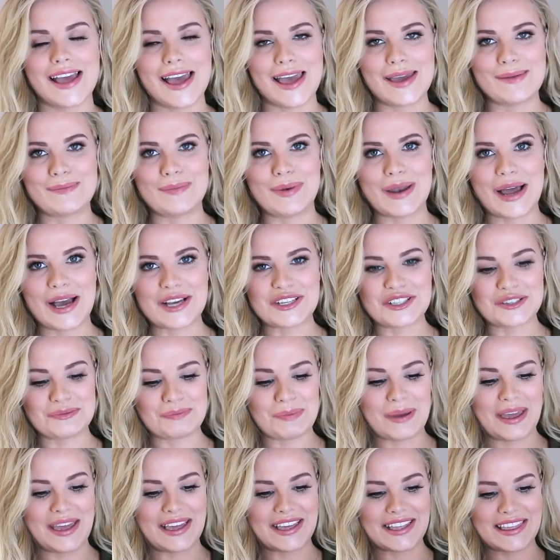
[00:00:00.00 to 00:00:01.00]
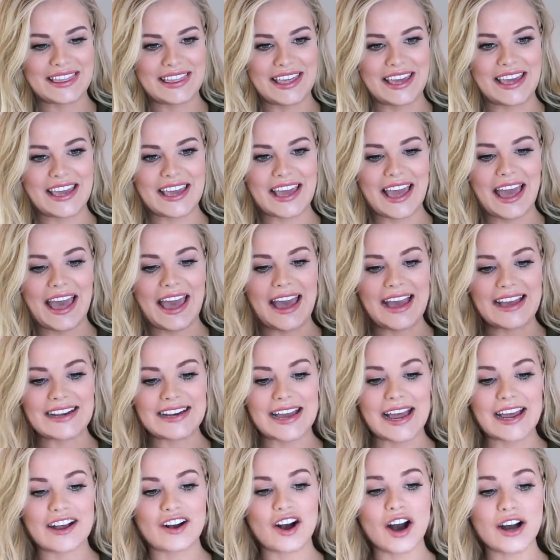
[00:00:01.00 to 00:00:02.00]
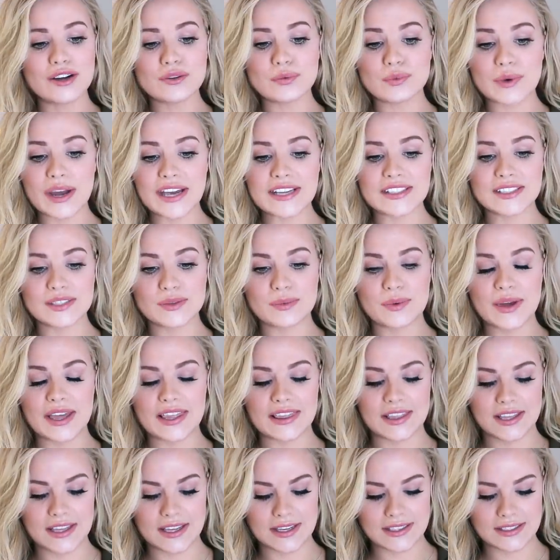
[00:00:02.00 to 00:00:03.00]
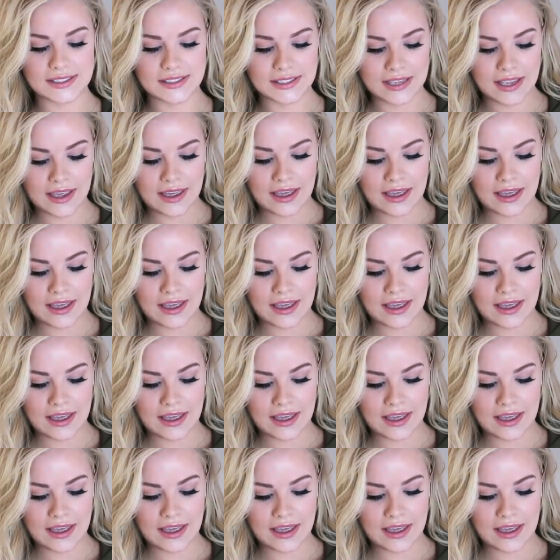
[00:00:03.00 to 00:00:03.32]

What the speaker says: a blush pink thing, and I can't wait to wear this.